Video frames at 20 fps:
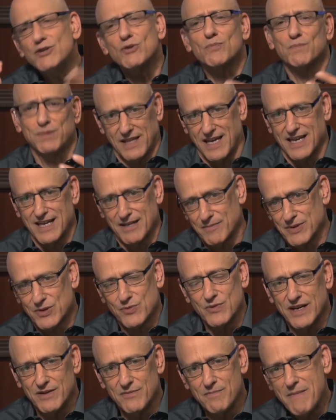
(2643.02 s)
interplay
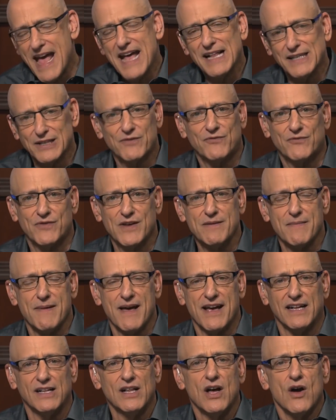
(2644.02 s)
between male and
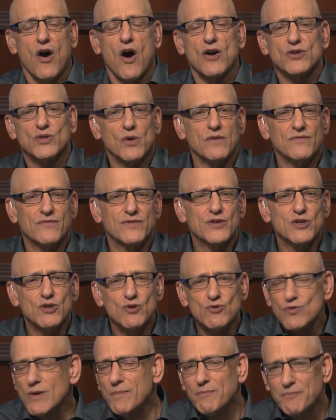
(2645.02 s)
female are sort of
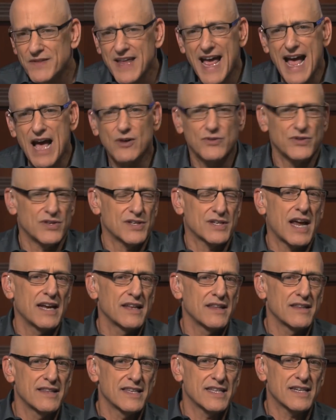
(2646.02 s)
stripped down to
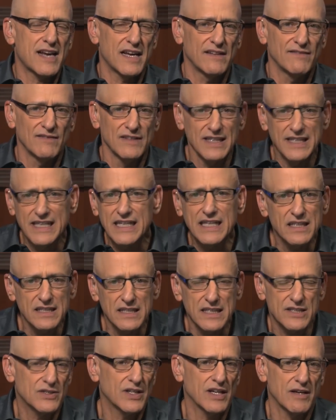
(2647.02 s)
this kind of
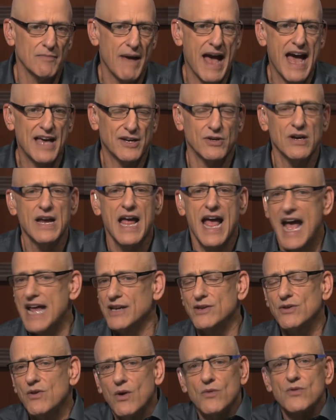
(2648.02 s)
legalistic matter.
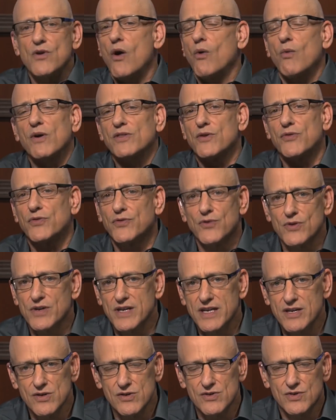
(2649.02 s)
And you don't know whether
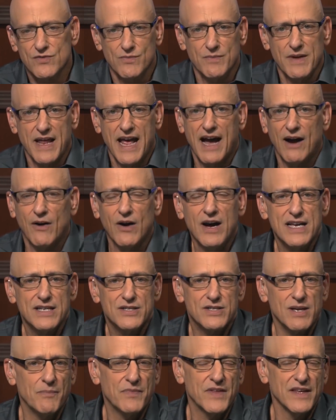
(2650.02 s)
30 years from now,
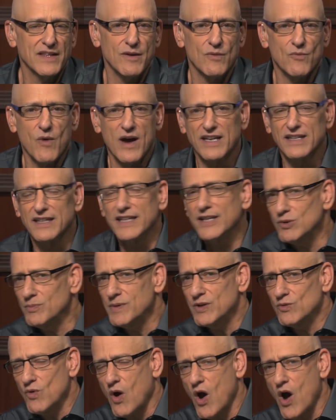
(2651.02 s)
something that went a
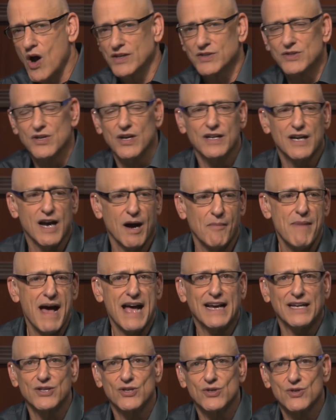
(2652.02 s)
little bit wrong is going to
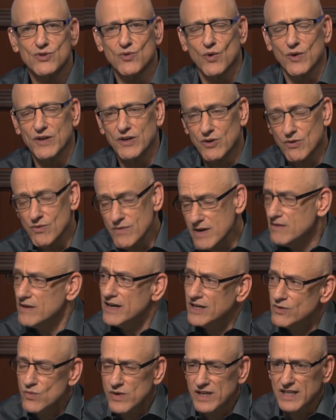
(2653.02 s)
come back and destroy your
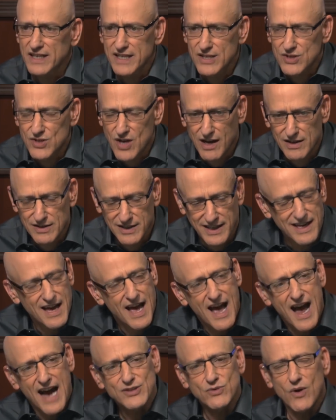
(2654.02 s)
career. It really is
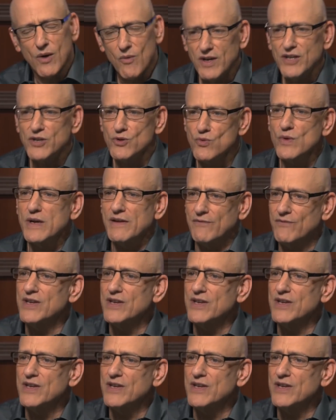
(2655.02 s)
ugly. So I wanted to